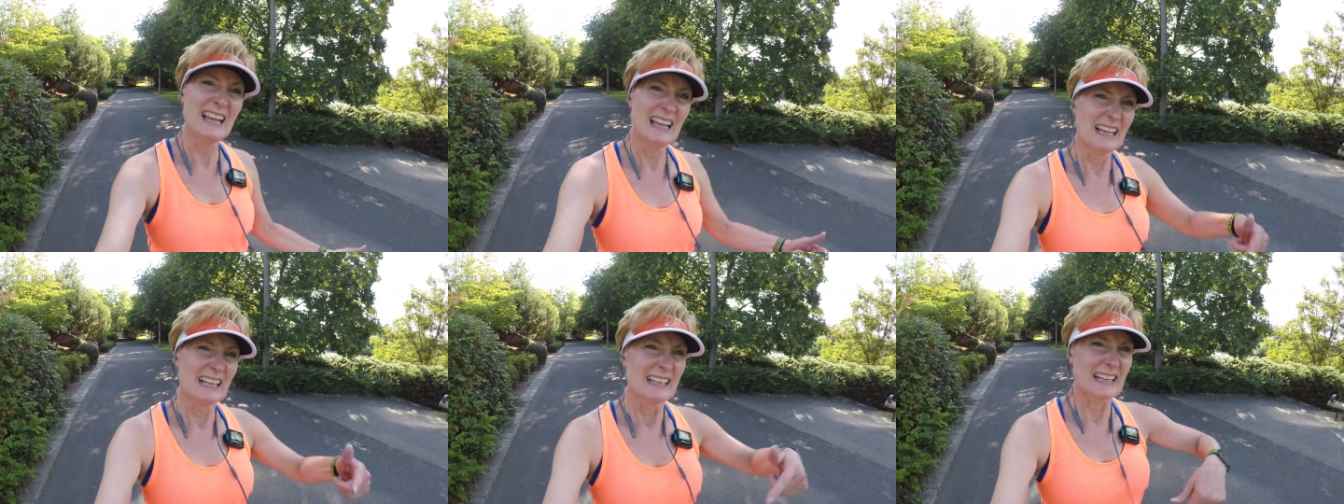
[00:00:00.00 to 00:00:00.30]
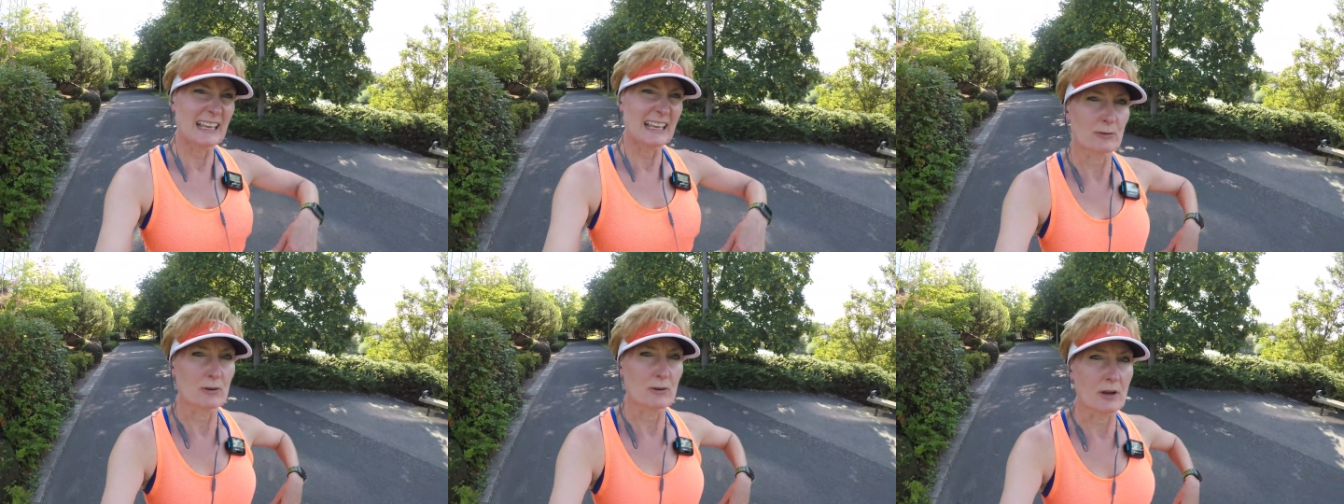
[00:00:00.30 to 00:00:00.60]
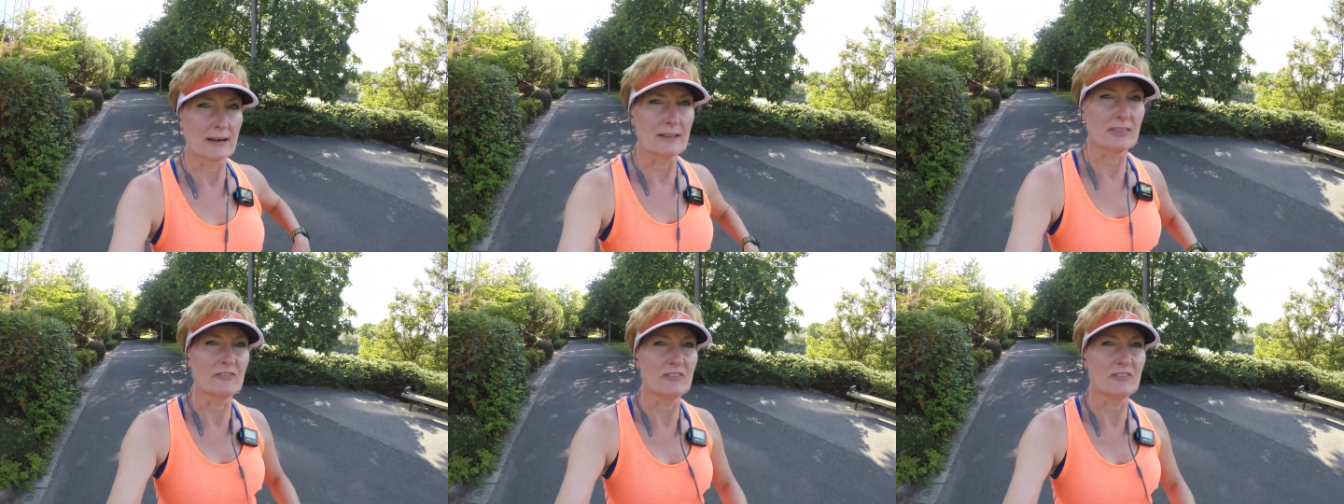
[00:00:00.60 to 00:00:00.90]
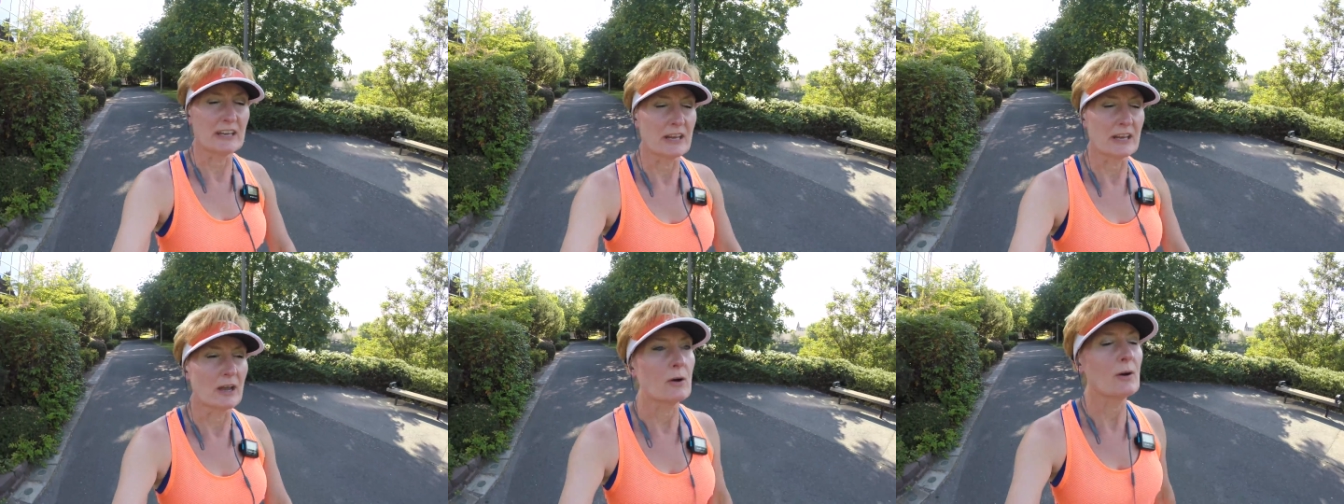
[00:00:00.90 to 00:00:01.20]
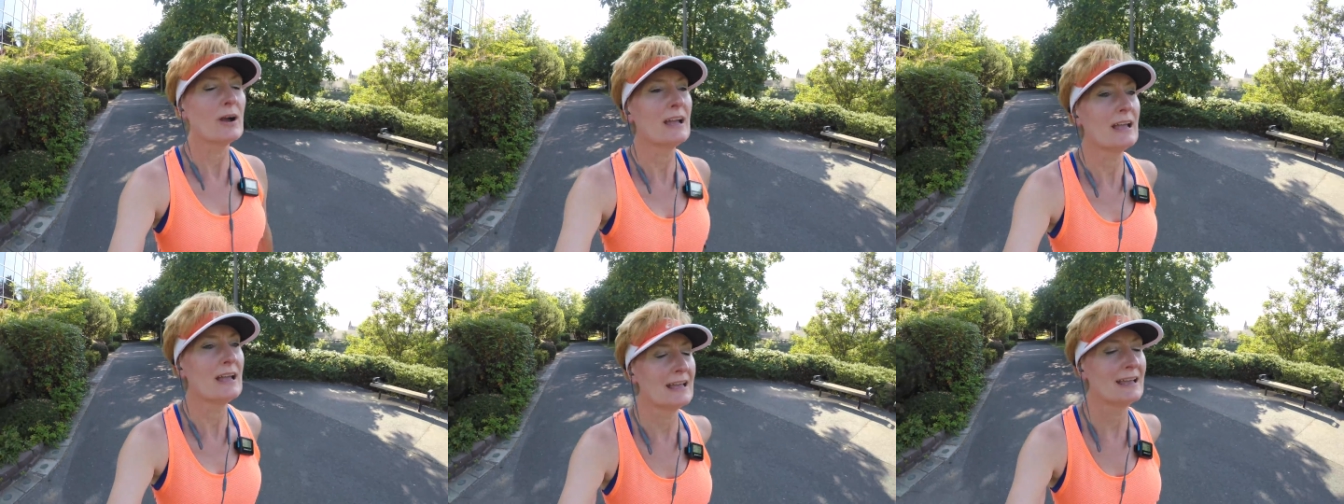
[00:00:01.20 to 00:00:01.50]
later on in the video
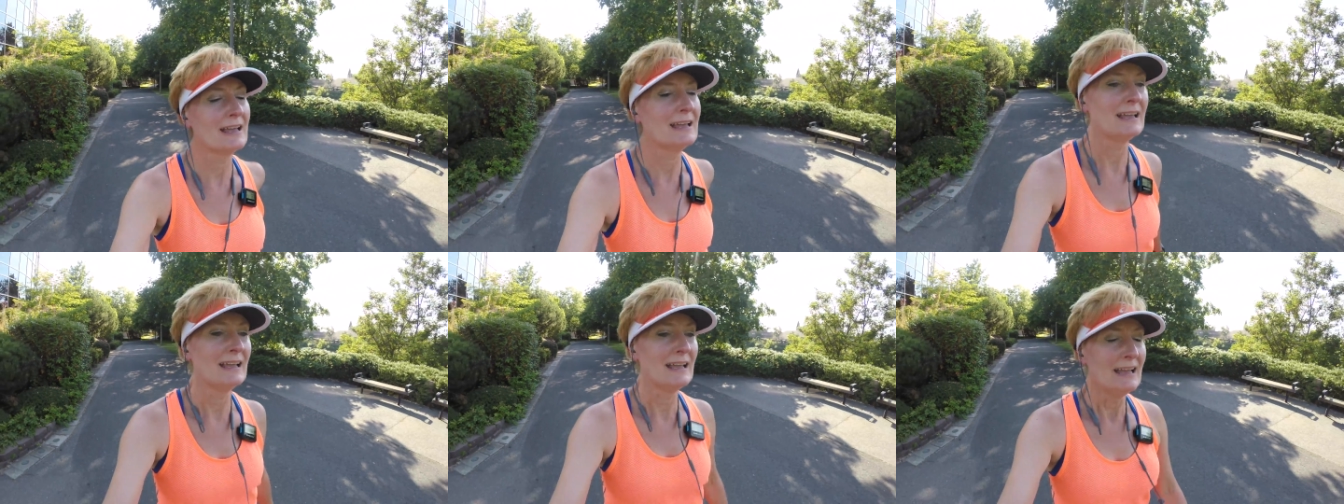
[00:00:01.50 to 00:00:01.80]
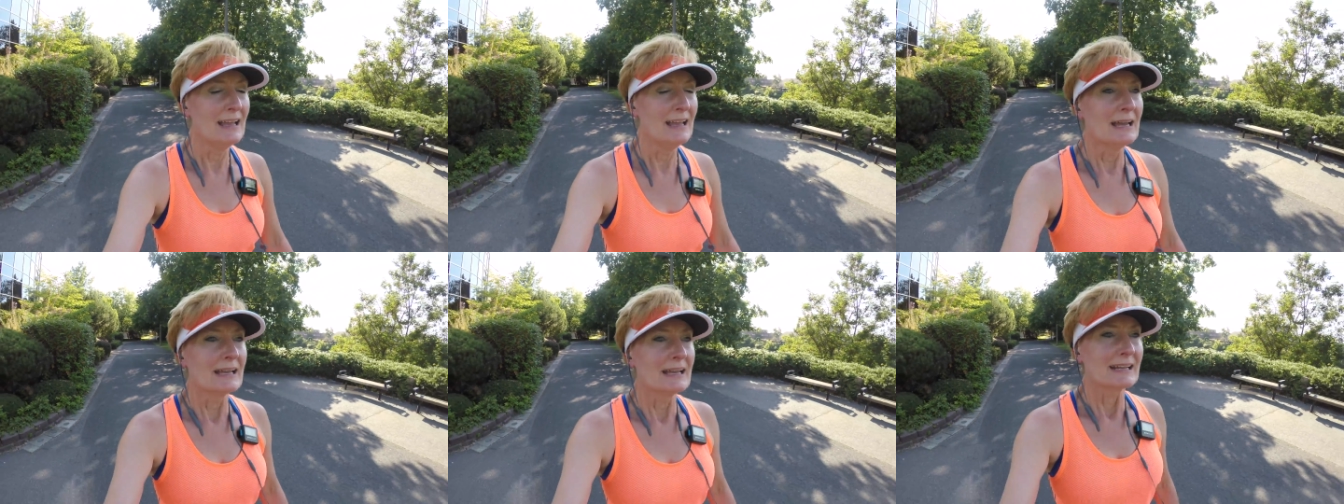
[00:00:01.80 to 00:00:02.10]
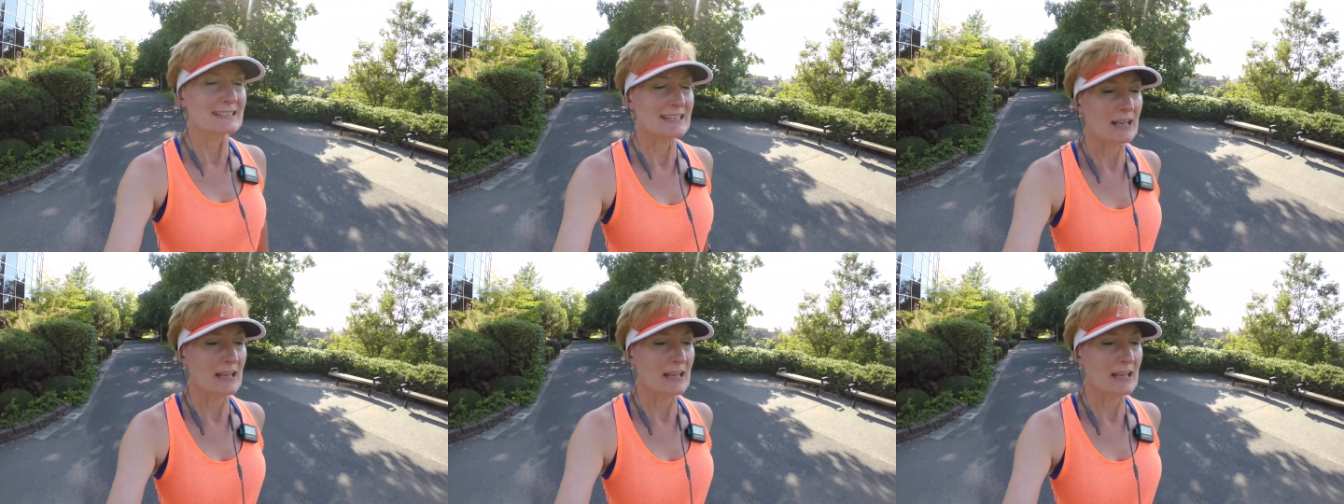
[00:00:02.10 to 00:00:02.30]
because I